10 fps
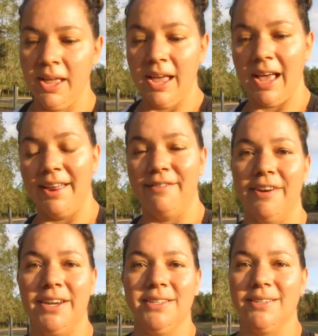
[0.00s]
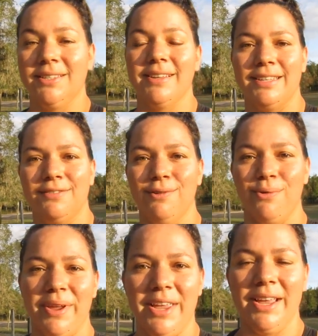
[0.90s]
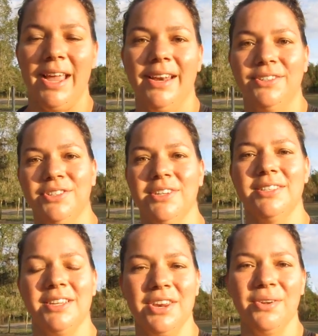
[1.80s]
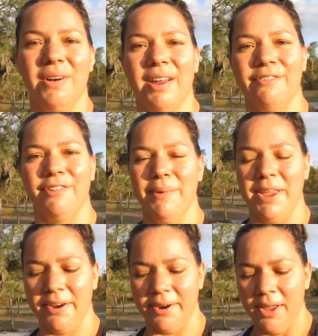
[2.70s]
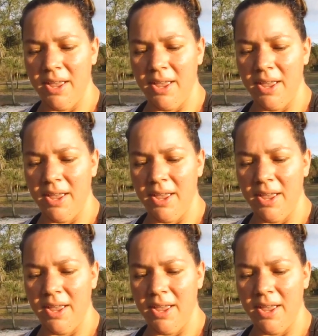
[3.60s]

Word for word: had a very successful week and just continue on from here